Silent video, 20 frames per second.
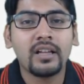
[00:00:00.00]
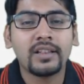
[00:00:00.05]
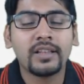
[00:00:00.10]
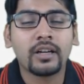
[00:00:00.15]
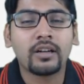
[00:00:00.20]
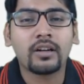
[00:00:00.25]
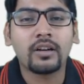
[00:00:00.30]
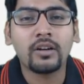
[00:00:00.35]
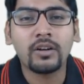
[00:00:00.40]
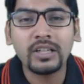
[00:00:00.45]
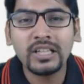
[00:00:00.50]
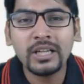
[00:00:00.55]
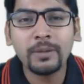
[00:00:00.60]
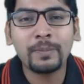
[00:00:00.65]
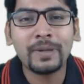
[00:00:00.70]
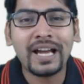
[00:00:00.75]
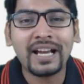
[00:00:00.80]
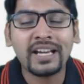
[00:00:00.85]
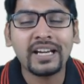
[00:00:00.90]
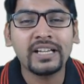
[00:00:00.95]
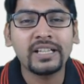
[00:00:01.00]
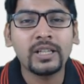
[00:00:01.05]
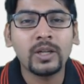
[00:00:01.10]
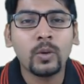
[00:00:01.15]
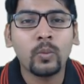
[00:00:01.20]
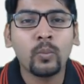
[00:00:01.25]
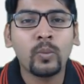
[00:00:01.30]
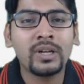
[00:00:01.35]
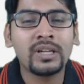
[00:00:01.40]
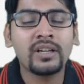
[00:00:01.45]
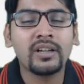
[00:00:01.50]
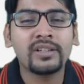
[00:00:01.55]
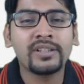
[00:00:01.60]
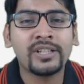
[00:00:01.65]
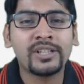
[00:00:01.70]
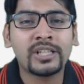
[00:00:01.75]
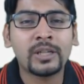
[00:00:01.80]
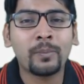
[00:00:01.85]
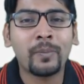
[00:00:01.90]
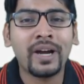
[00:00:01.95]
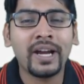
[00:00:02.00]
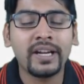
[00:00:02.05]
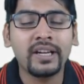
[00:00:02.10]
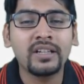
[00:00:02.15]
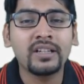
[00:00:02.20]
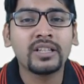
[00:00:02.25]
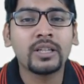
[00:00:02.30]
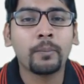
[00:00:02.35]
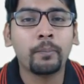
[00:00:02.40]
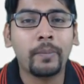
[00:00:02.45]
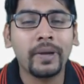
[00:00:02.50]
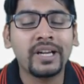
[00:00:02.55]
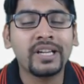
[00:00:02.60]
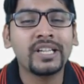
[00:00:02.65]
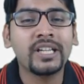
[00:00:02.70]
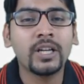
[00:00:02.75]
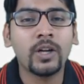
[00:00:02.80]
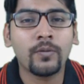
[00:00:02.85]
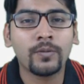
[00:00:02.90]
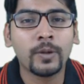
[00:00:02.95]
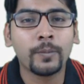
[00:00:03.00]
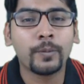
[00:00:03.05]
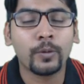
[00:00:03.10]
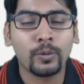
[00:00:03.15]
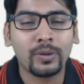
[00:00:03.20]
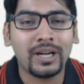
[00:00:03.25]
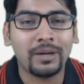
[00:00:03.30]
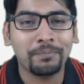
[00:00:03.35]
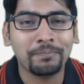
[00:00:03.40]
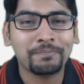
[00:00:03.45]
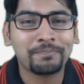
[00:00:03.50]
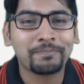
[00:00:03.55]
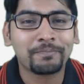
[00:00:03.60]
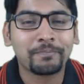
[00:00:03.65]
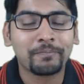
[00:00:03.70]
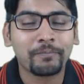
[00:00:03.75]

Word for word: The curly bracket will determine the beginning of the program.